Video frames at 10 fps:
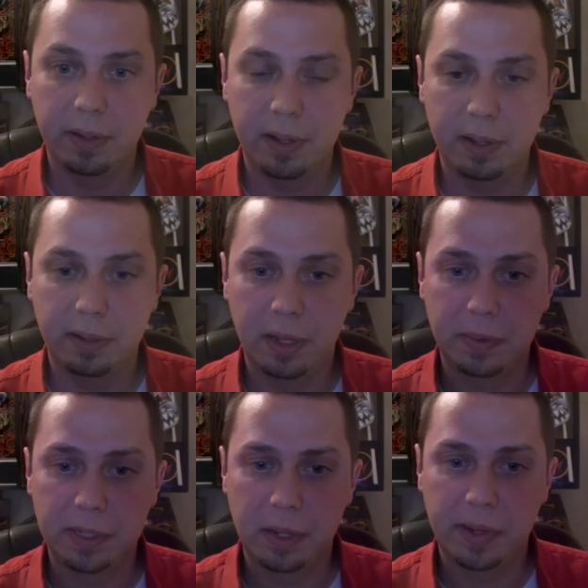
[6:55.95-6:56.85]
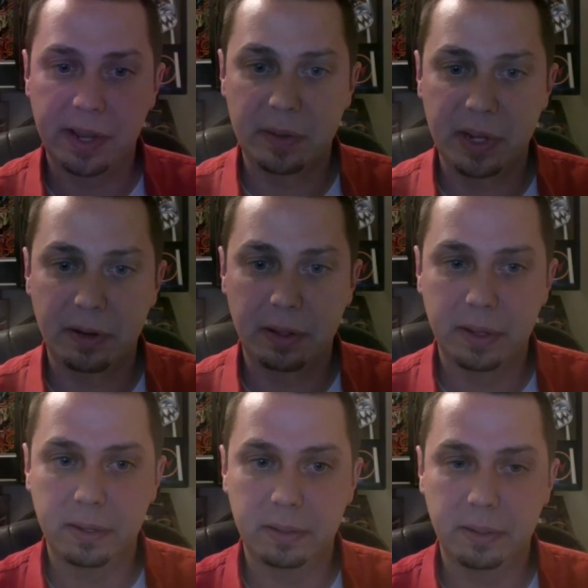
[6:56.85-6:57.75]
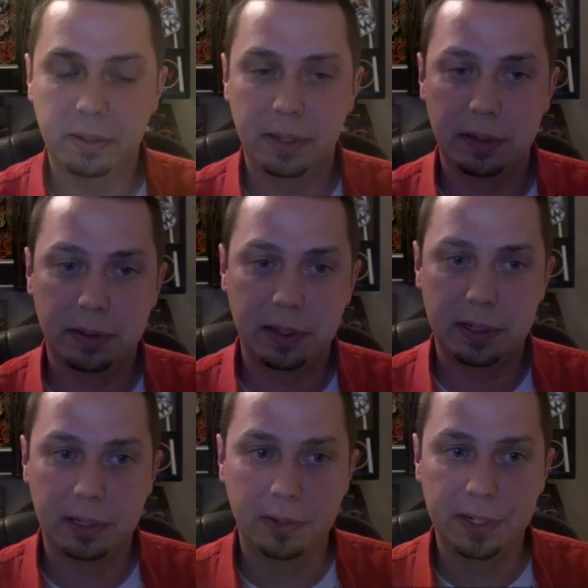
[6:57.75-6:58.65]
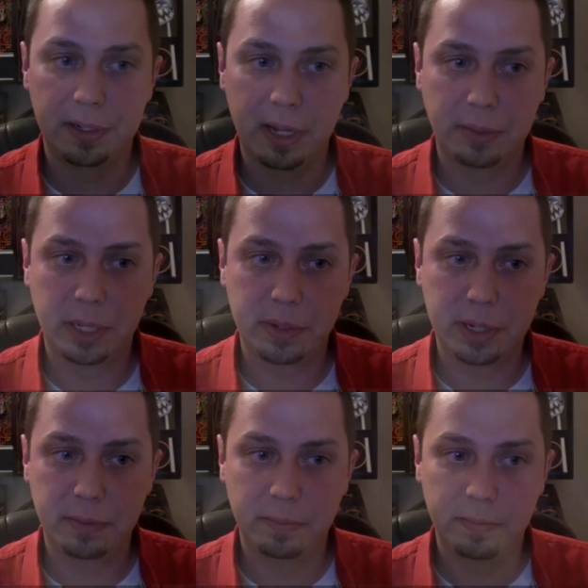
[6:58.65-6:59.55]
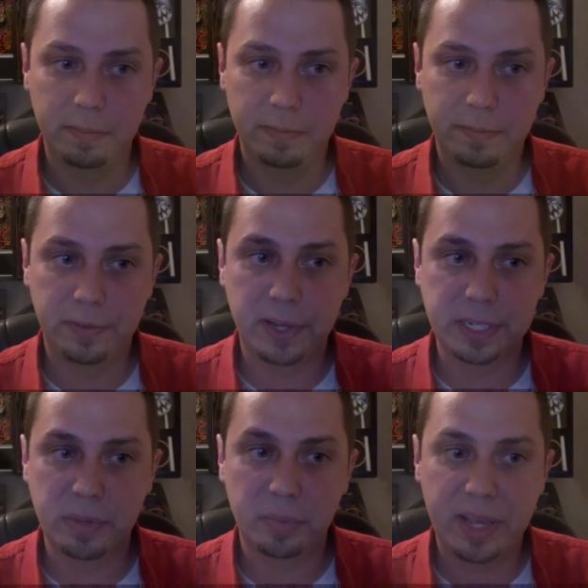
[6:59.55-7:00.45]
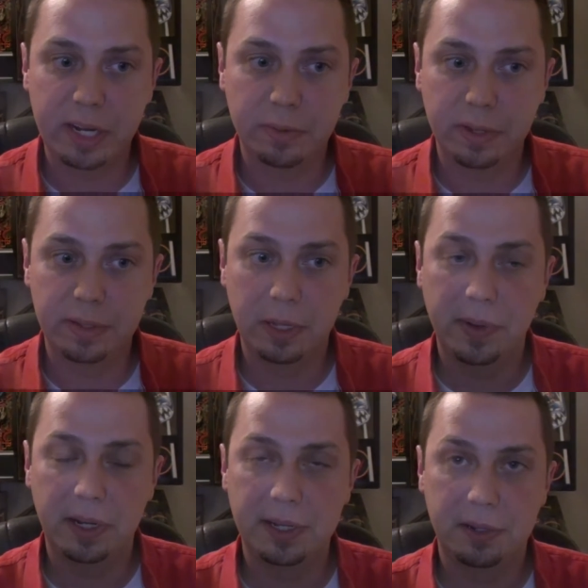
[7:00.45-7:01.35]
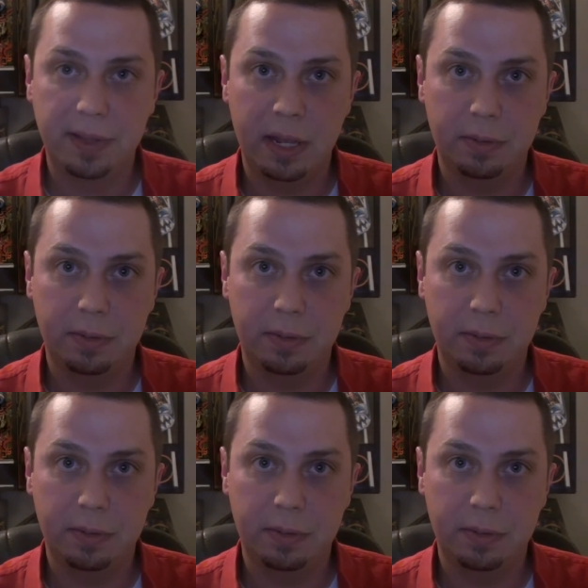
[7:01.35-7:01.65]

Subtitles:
that was coming out of me, or the solution that they were flushing my bladder with, they waited until that